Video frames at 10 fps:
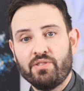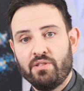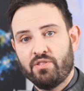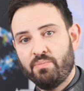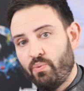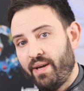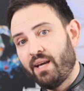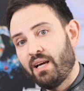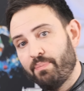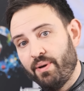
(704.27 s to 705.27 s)
You need to be
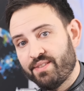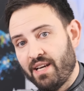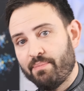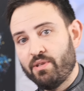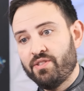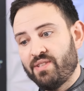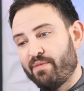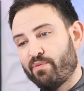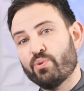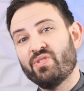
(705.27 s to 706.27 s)
waking up on time. You need to
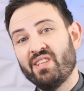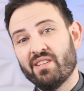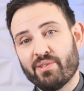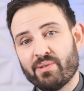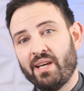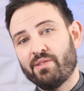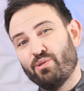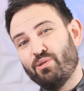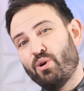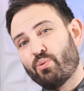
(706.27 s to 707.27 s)
have a routine in your day
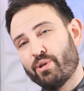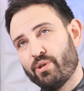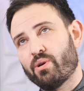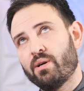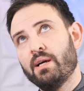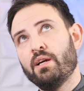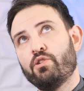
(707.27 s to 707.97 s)
to lower your